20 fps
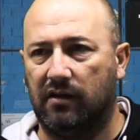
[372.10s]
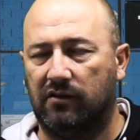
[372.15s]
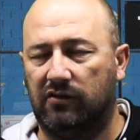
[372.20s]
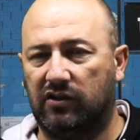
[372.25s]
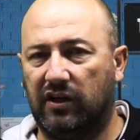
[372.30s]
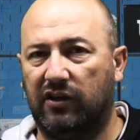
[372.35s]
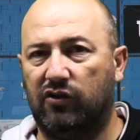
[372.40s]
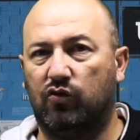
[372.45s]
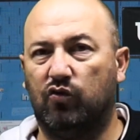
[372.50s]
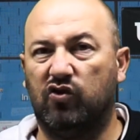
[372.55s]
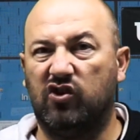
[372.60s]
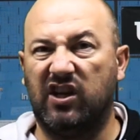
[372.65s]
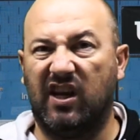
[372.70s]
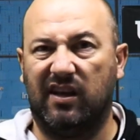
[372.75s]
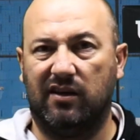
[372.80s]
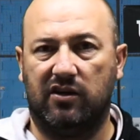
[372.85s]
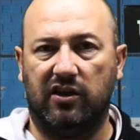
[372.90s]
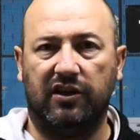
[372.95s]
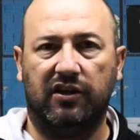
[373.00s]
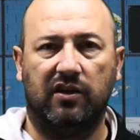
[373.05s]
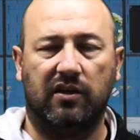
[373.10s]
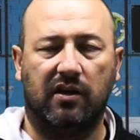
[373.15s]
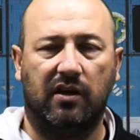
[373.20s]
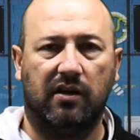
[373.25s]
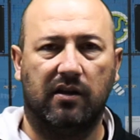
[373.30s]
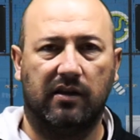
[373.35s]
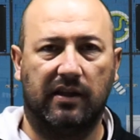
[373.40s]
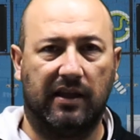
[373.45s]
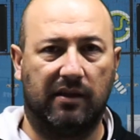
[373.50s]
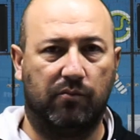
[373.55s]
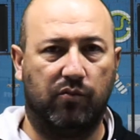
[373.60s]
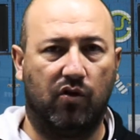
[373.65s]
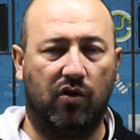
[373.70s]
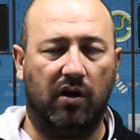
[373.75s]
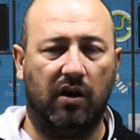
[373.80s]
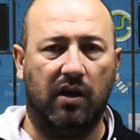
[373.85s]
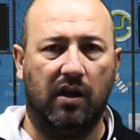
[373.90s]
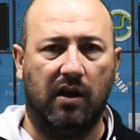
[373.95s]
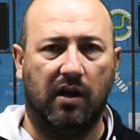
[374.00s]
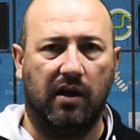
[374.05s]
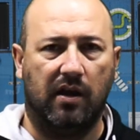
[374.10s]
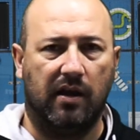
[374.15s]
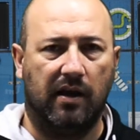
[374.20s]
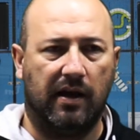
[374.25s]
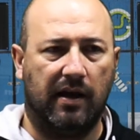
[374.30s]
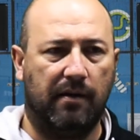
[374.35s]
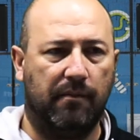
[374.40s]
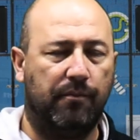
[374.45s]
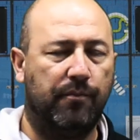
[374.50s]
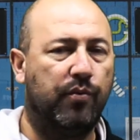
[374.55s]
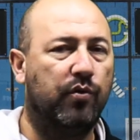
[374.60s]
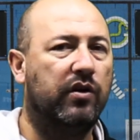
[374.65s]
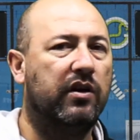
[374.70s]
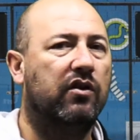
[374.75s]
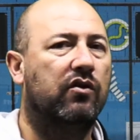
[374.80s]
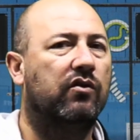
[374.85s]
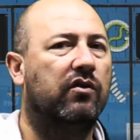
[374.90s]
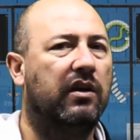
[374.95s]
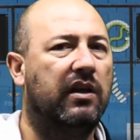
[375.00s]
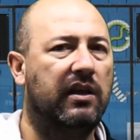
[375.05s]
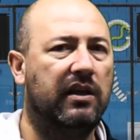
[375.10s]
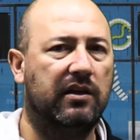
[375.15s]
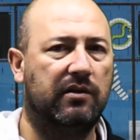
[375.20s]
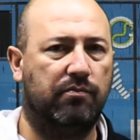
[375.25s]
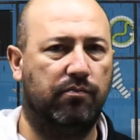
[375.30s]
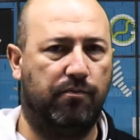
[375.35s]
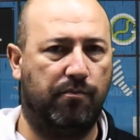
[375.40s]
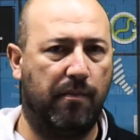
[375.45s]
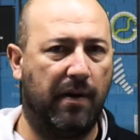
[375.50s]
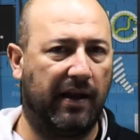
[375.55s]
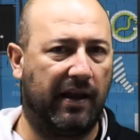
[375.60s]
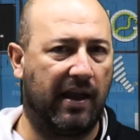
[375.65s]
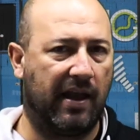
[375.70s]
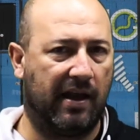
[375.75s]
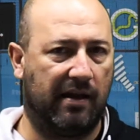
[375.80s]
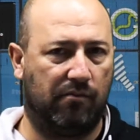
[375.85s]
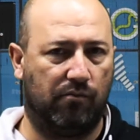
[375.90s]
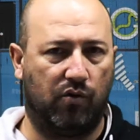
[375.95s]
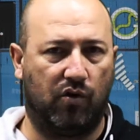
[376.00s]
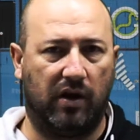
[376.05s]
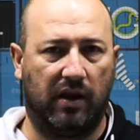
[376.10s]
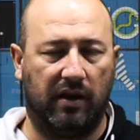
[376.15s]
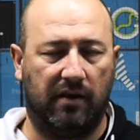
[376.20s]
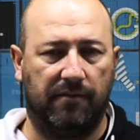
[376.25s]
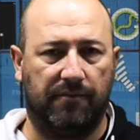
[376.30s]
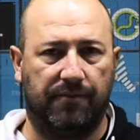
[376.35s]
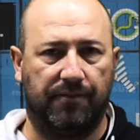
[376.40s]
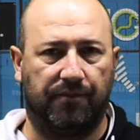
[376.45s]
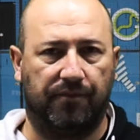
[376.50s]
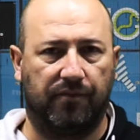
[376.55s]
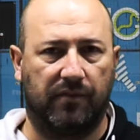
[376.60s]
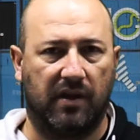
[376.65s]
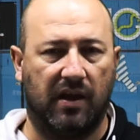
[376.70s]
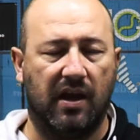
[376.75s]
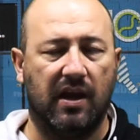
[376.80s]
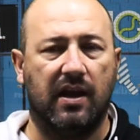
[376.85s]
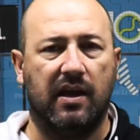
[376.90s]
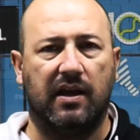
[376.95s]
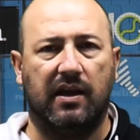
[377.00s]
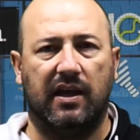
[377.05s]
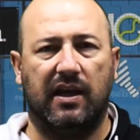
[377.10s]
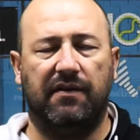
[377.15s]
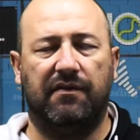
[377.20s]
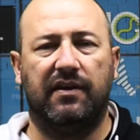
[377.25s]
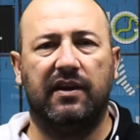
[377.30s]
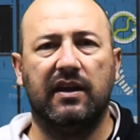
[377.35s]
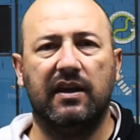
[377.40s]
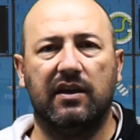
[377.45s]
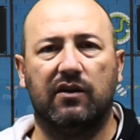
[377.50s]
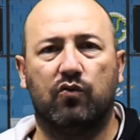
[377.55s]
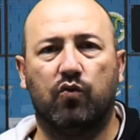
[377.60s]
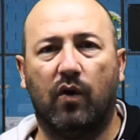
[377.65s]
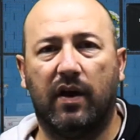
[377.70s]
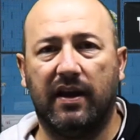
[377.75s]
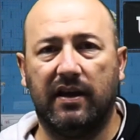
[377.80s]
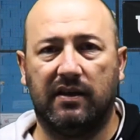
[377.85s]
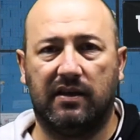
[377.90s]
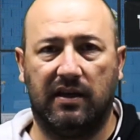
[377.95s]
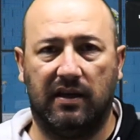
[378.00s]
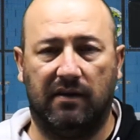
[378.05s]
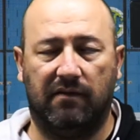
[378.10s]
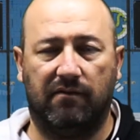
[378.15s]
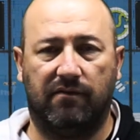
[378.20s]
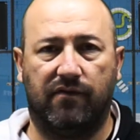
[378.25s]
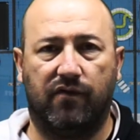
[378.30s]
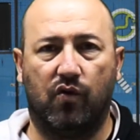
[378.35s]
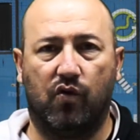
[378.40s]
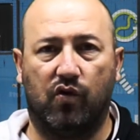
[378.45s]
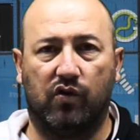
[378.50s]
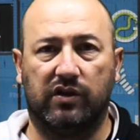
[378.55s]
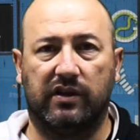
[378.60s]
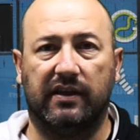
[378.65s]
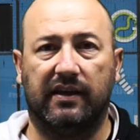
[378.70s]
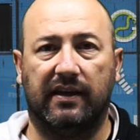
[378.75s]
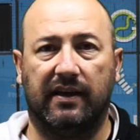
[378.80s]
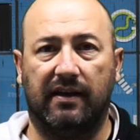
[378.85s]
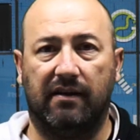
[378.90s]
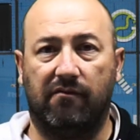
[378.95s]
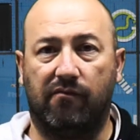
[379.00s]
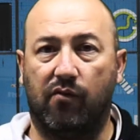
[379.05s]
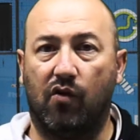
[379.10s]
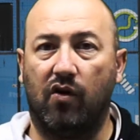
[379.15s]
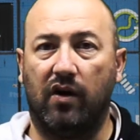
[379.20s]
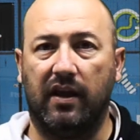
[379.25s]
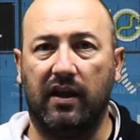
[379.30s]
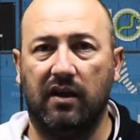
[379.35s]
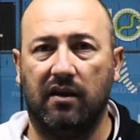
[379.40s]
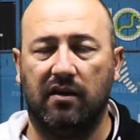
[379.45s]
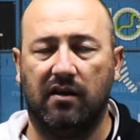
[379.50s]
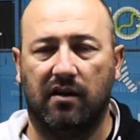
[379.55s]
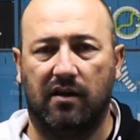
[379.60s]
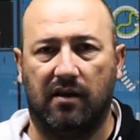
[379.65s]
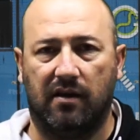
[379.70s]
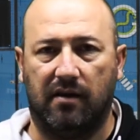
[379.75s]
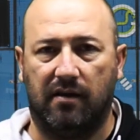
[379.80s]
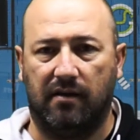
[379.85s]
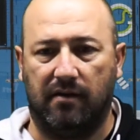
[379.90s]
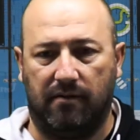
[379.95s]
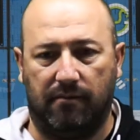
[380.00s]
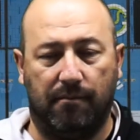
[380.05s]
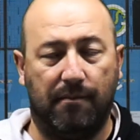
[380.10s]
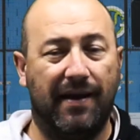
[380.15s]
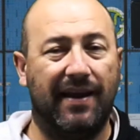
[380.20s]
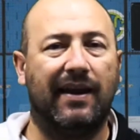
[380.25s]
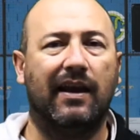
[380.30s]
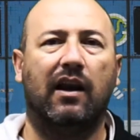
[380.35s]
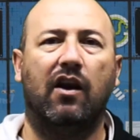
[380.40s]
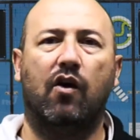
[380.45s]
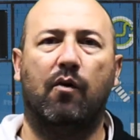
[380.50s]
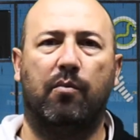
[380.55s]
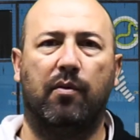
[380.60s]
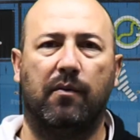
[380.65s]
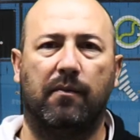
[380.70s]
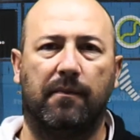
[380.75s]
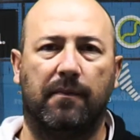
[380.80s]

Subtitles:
try to change that ball, and put it on his backhand volley. If he is waiting for the volley, make a lob.